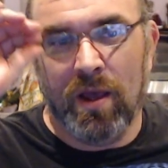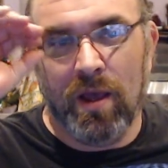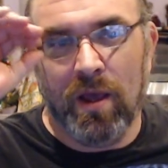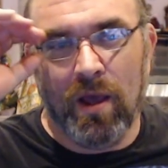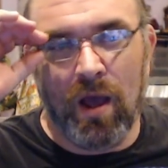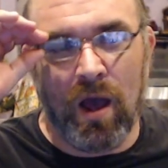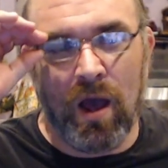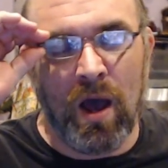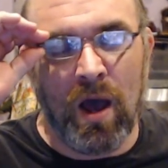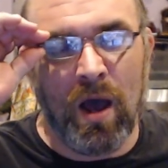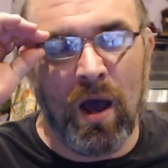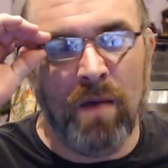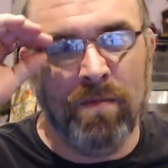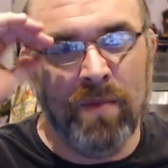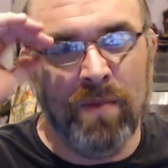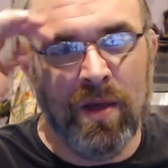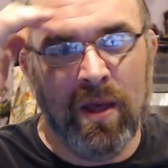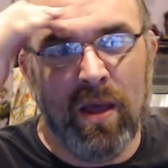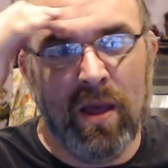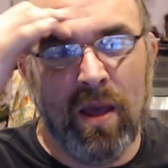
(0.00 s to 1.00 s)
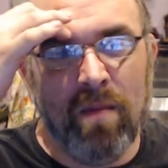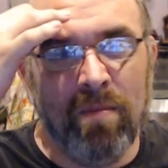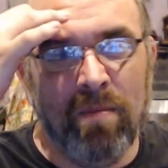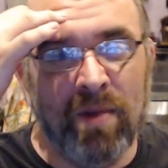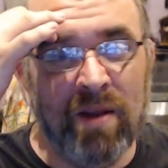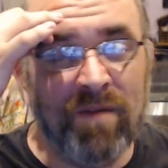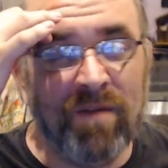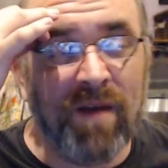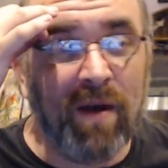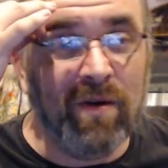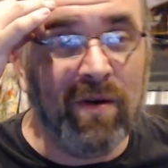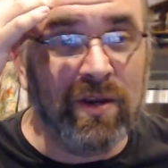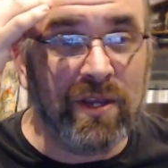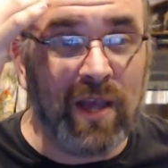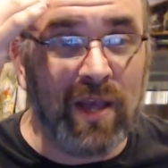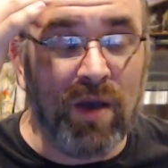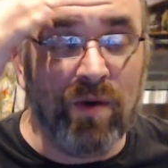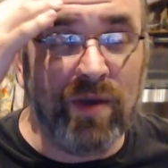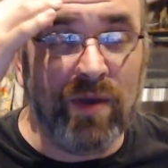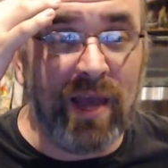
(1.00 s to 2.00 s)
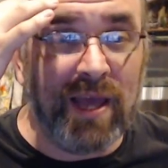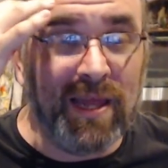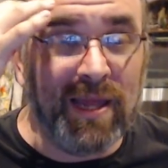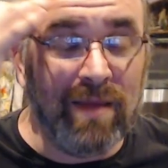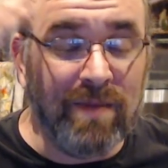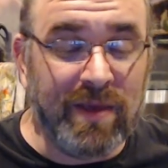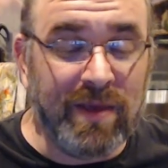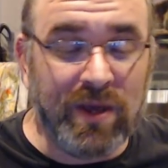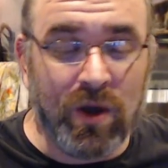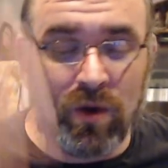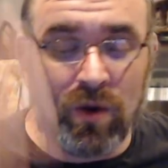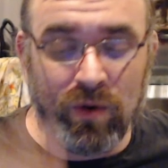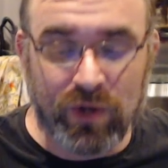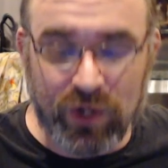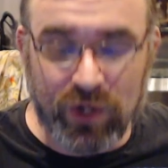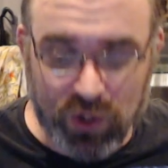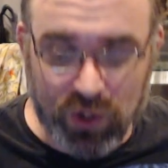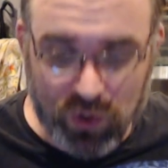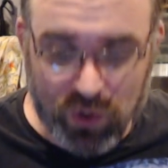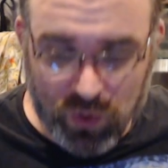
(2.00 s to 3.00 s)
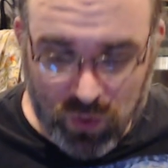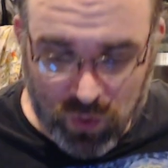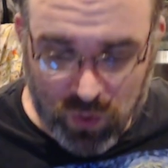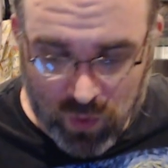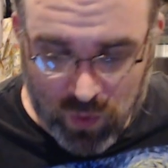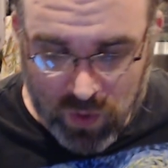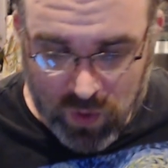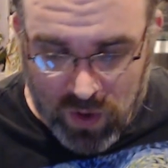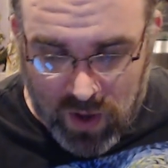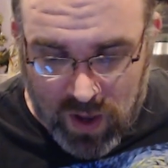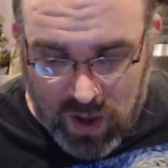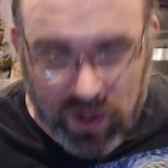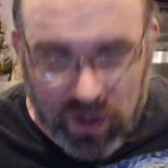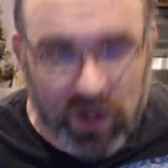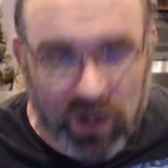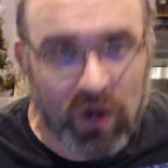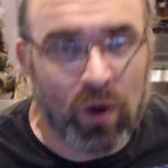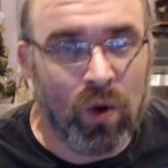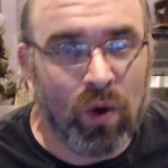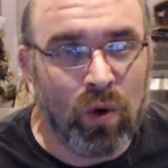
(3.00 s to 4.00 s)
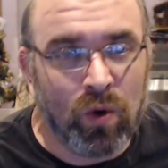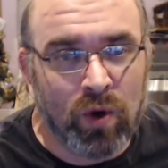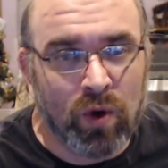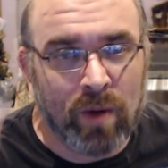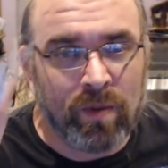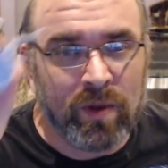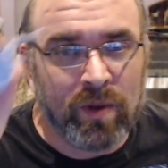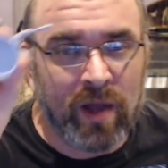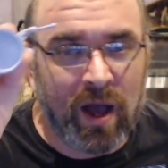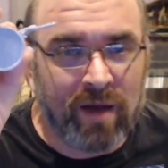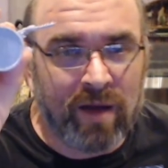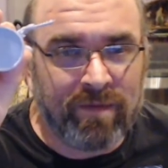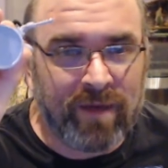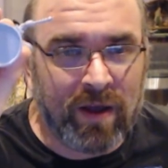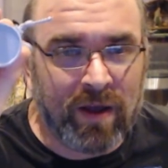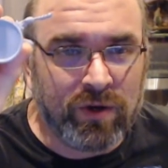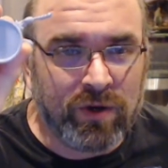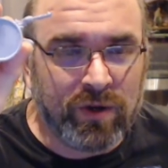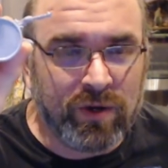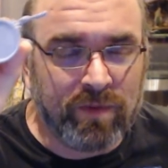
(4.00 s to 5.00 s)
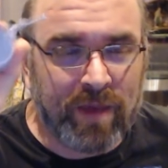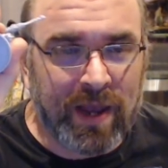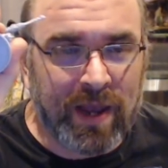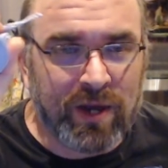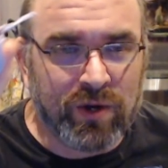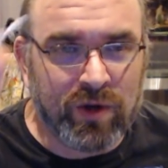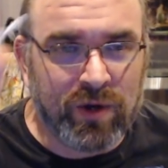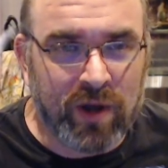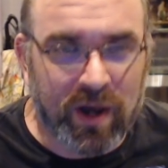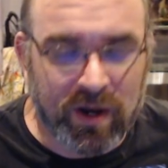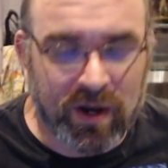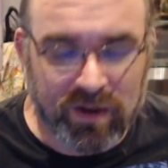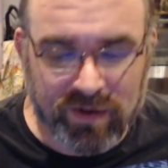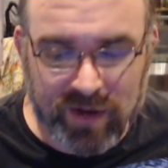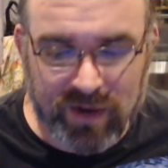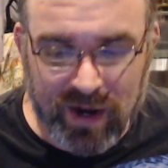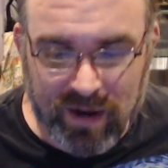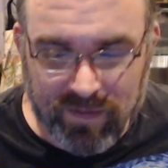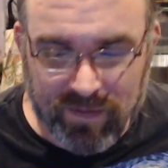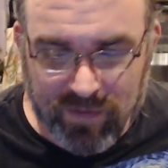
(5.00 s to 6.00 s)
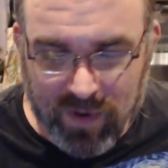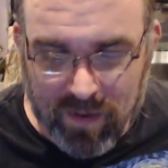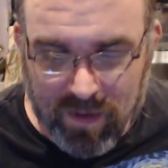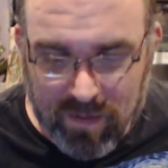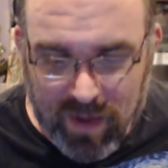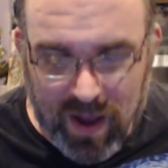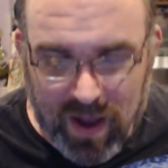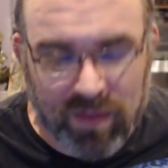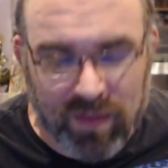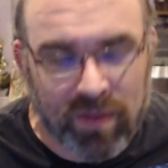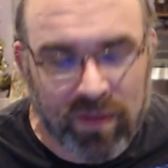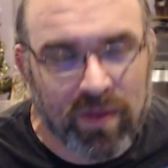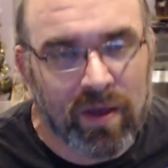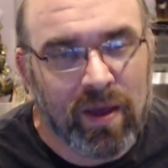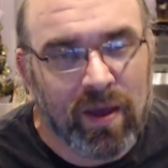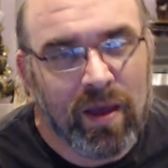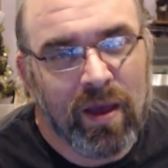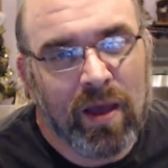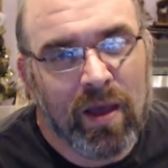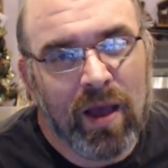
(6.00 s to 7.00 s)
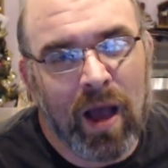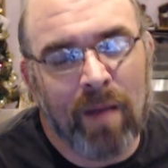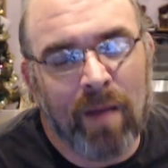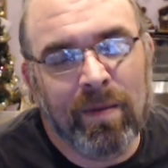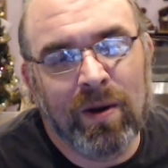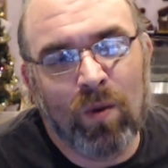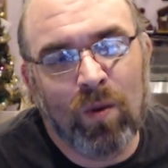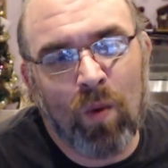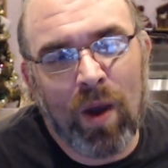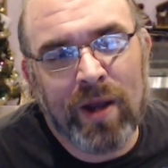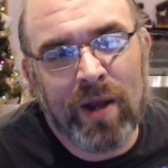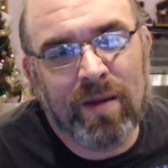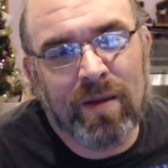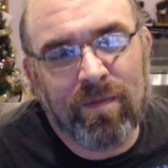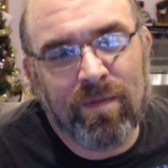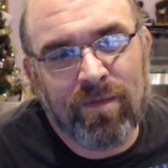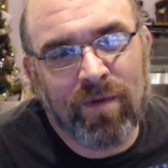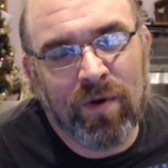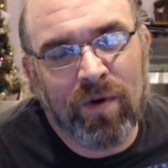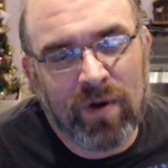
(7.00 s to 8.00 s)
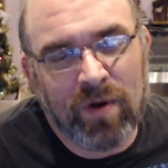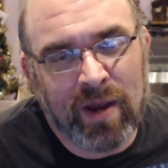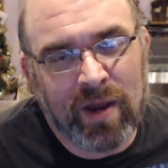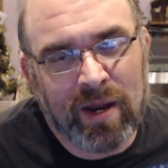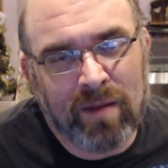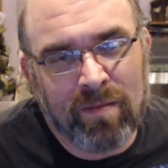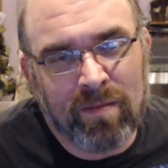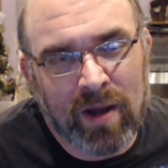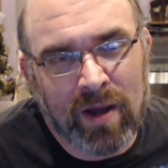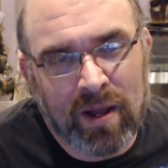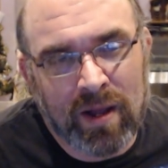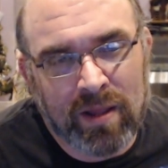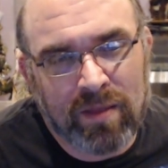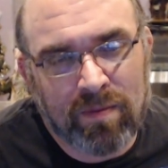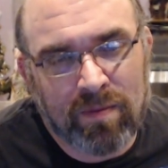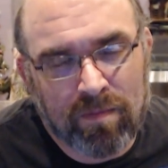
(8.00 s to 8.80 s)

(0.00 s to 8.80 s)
um, but if I were to say, okay, let me go to, Cripple God Foundry's Patreon, I'll sign up for a month. I'm going to wind up in a month